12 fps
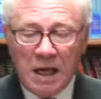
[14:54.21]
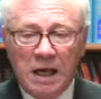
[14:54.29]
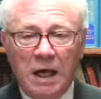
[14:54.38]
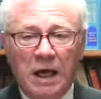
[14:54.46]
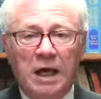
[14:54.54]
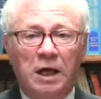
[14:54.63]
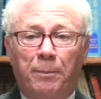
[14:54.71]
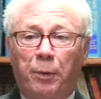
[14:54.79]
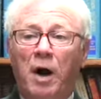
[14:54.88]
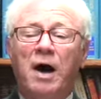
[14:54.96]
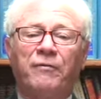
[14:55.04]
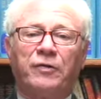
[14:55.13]
in a
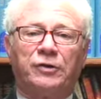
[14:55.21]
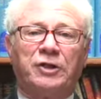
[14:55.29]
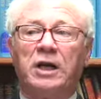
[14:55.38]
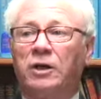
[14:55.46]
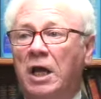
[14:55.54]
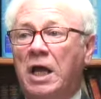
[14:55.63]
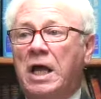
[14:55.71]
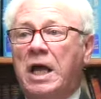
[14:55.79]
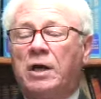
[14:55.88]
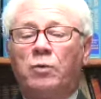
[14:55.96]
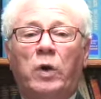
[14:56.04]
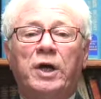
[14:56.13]
prophecy in,
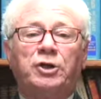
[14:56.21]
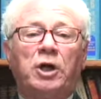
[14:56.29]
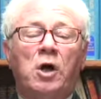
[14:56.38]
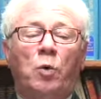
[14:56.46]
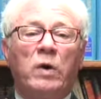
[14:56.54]
in which